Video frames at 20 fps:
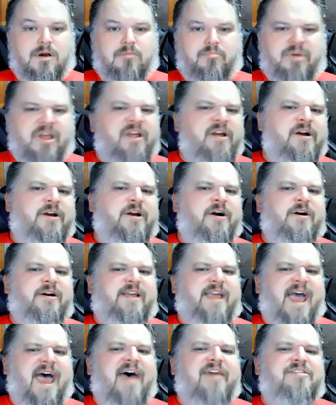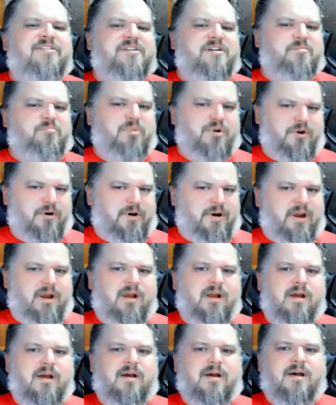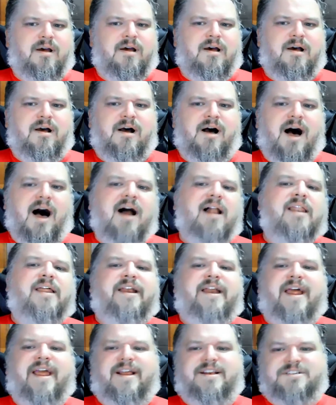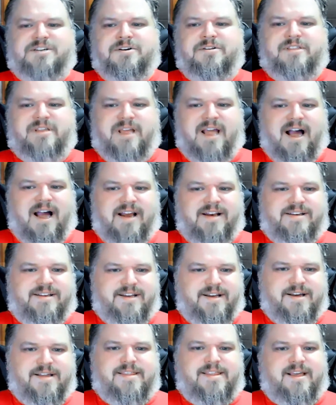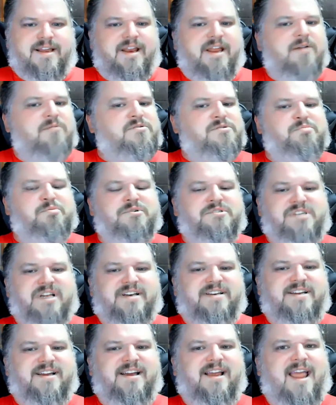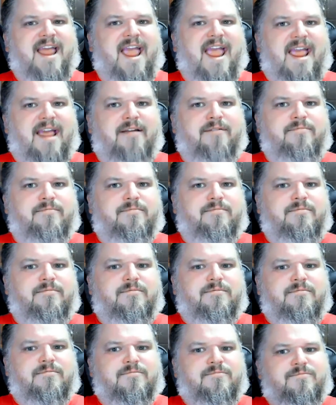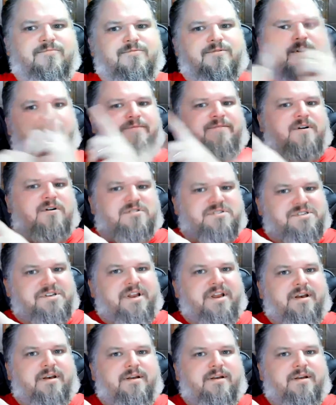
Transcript: Being a good Catholic boy, Holliday took the idea that he was presenting and reversed it.